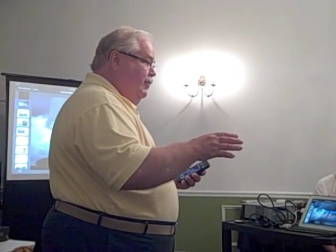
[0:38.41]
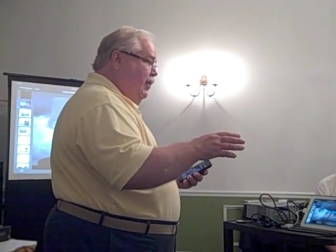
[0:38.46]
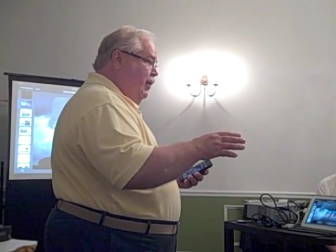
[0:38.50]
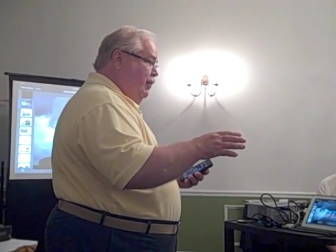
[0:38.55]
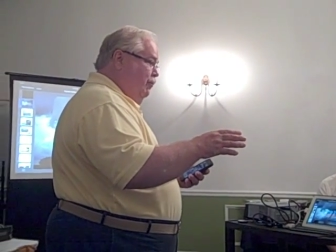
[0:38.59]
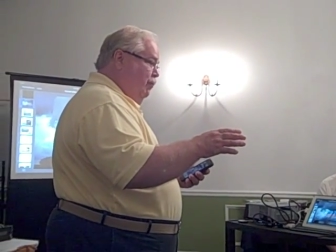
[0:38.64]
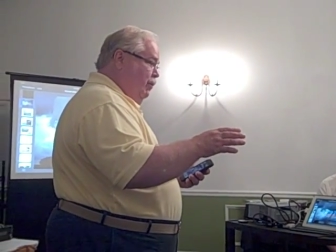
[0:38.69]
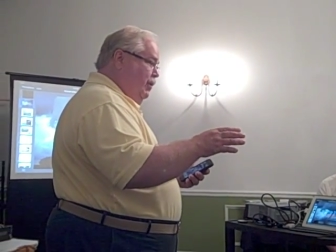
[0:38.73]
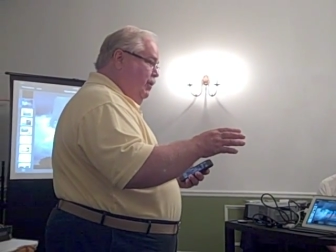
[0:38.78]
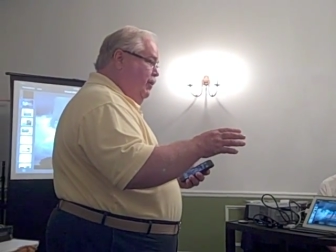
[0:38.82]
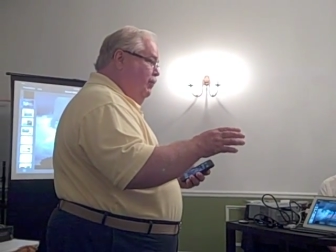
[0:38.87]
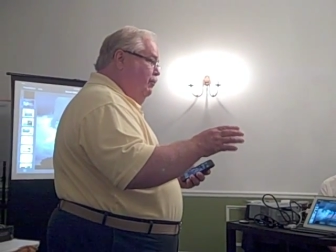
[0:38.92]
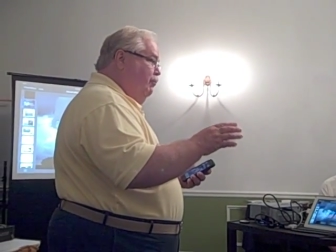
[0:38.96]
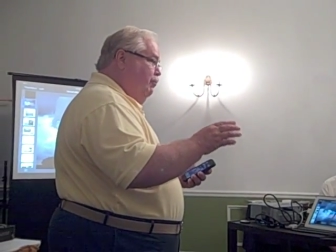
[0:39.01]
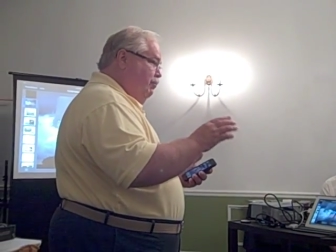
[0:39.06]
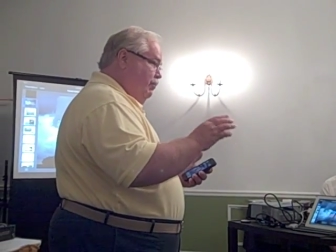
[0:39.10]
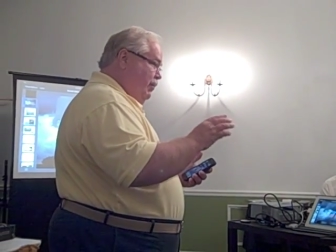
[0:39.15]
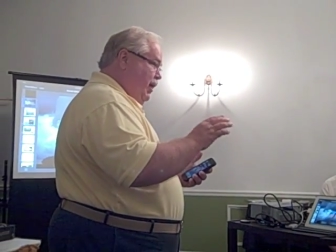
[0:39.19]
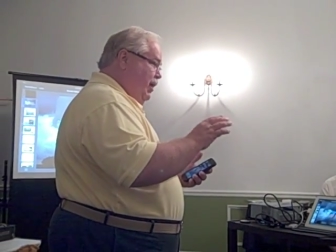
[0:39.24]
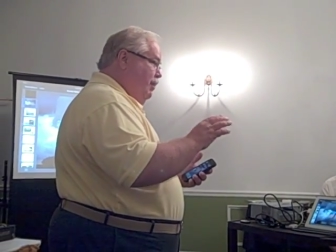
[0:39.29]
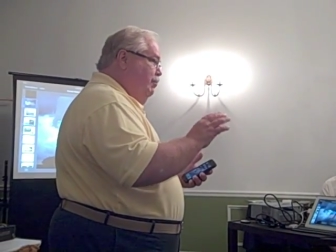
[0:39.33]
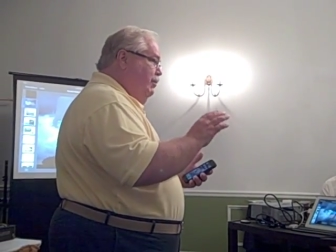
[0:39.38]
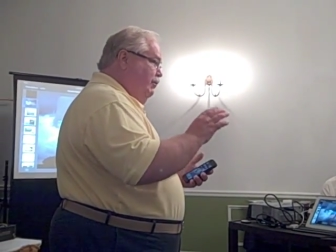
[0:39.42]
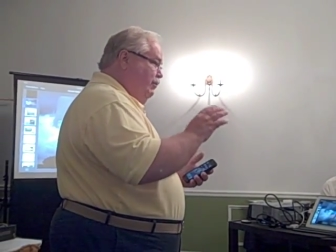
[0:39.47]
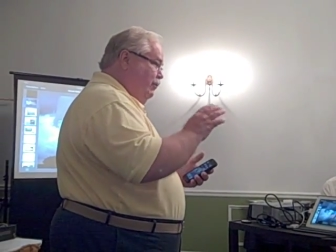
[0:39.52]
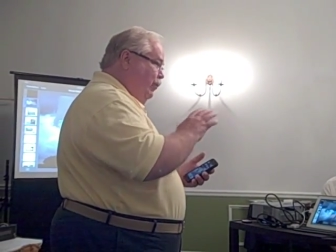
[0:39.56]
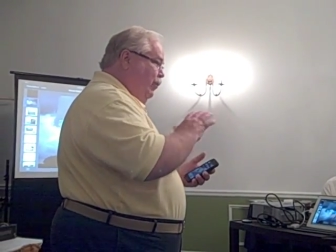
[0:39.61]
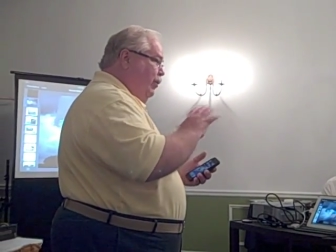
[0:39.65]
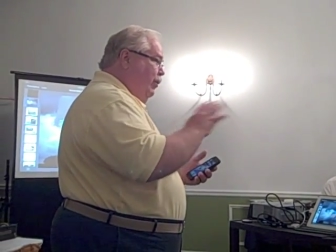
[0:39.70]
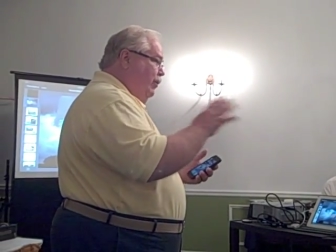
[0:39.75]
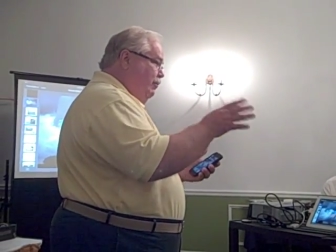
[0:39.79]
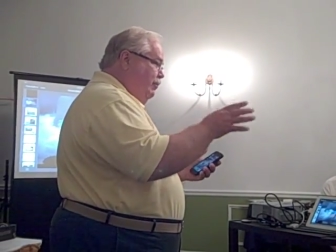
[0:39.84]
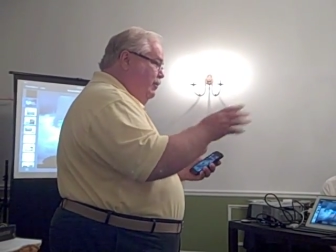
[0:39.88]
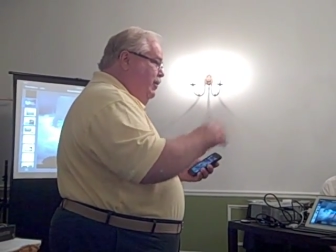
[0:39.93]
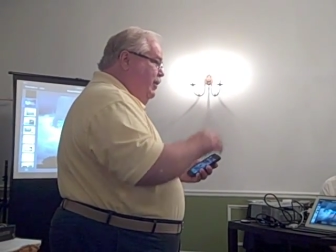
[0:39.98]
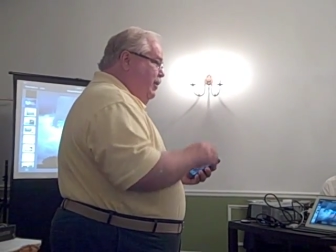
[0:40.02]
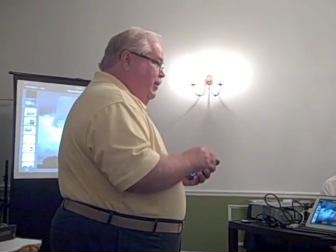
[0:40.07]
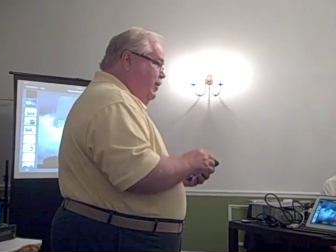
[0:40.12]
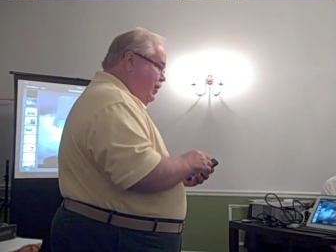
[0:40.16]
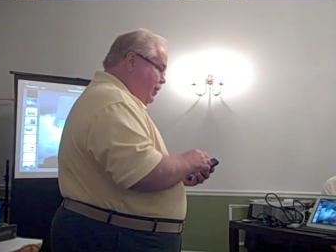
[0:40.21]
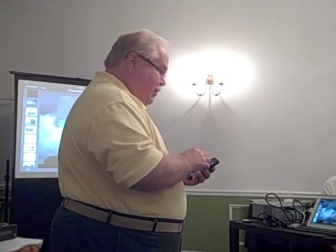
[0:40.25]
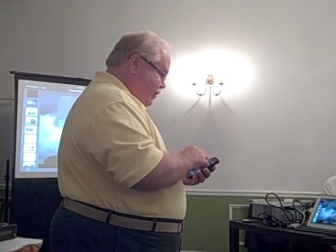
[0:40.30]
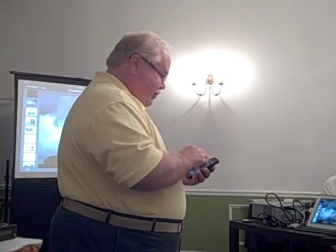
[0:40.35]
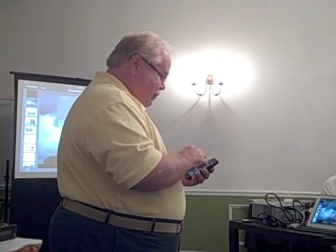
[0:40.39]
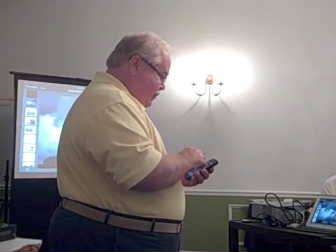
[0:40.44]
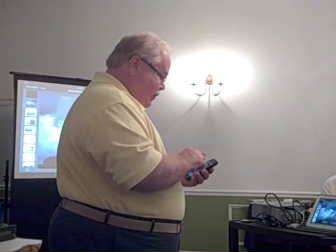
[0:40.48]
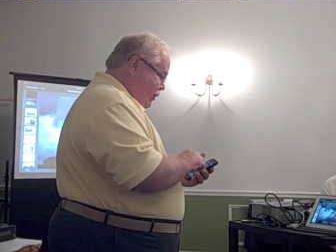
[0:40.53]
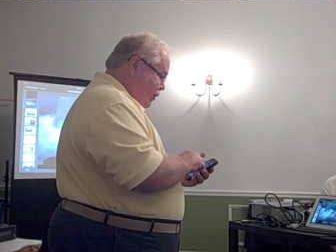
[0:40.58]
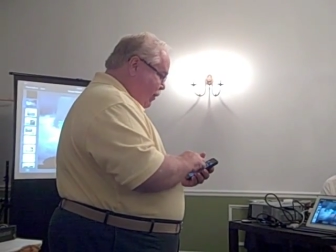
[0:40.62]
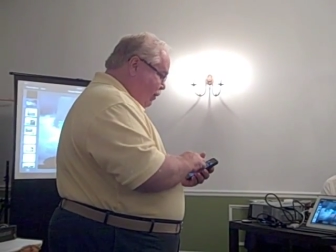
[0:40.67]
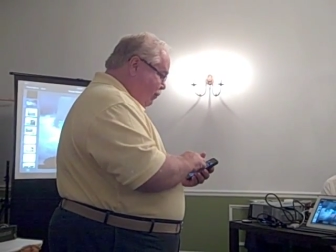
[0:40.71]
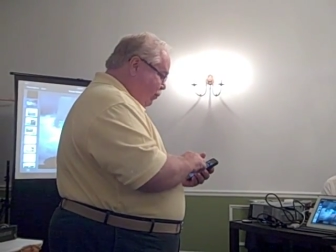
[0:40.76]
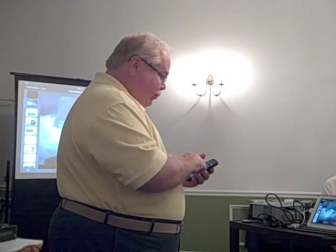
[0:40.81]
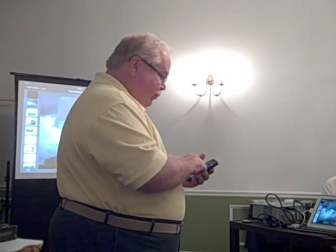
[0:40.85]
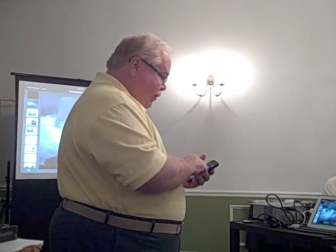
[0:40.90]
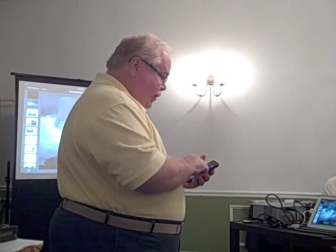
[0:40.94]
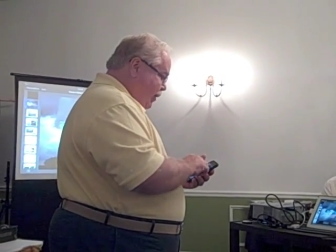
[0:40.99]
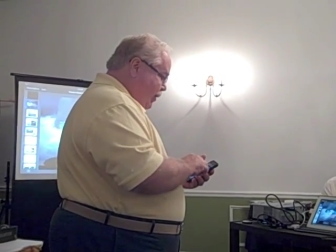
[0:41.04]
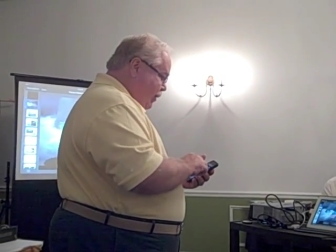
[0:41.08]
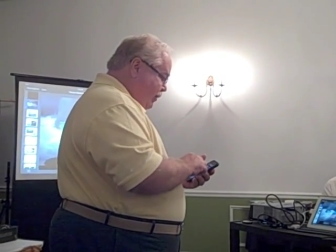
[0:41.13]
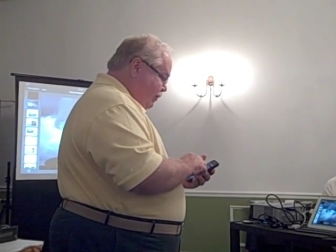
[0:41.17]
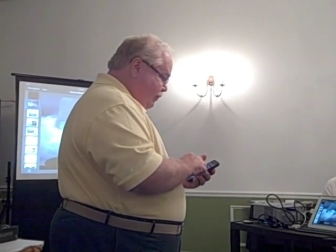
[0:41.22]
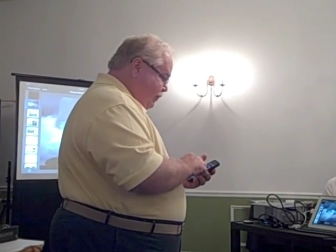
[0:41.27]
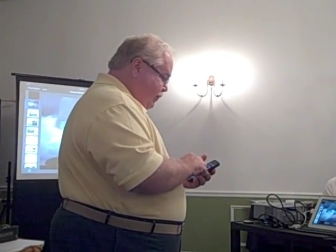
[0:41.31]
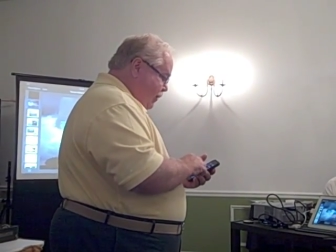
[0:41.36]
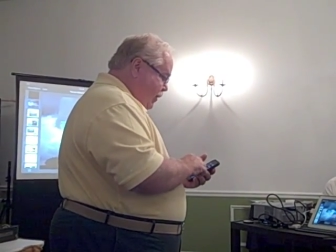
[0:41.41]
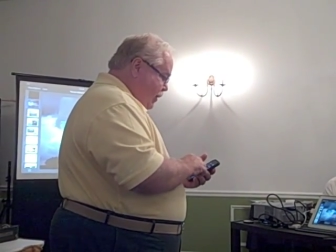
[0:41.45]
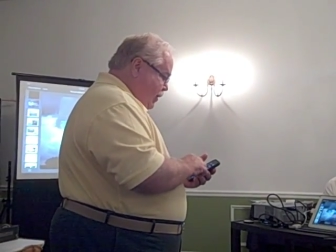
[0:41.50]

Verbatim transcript: Than when you than before you ever were in it.